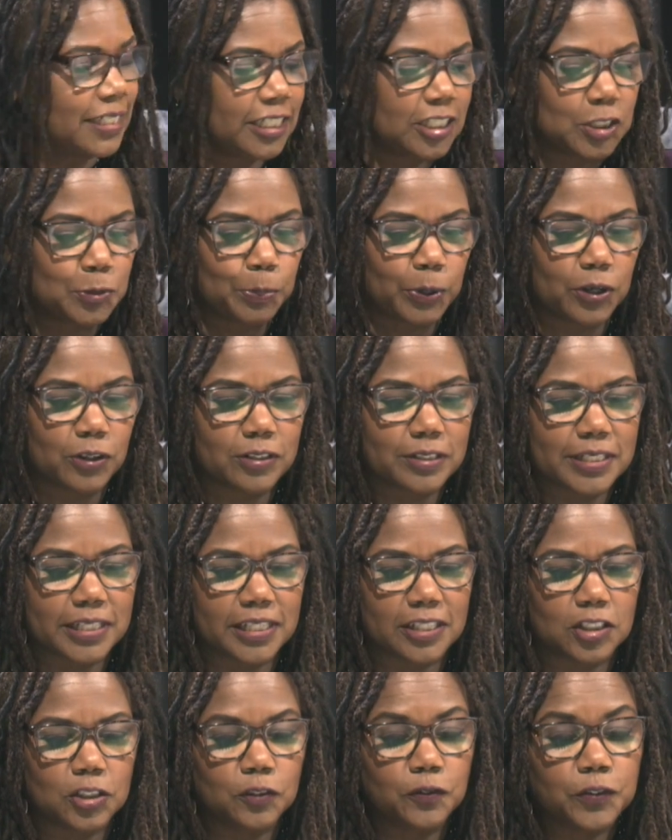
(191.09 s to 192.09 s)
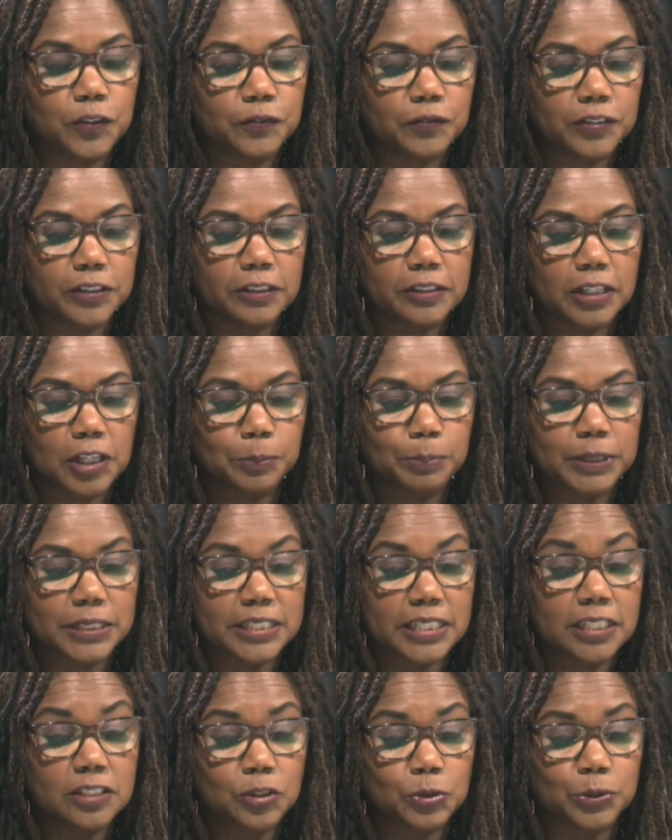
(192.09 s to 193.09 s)
each person to fulfill their
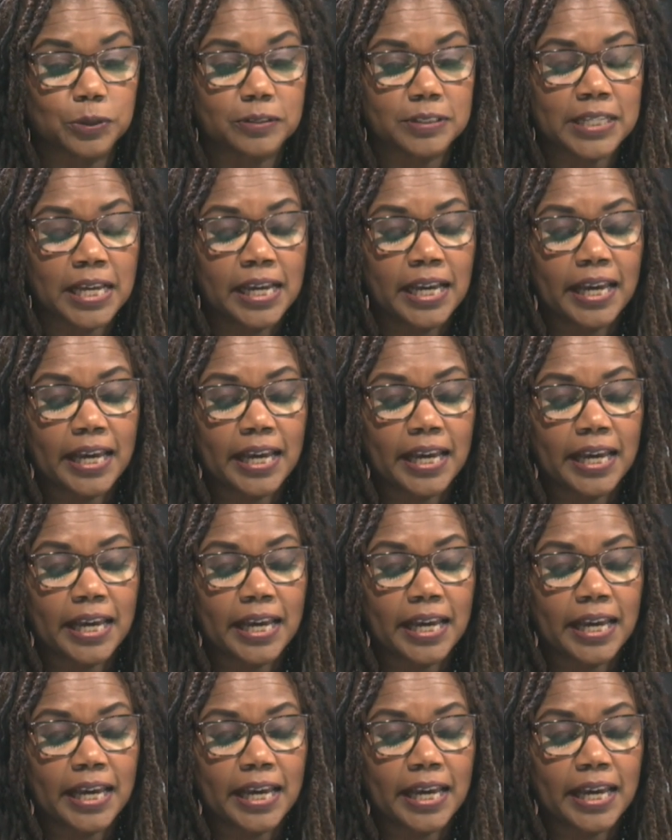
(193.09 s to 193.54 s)
potentials.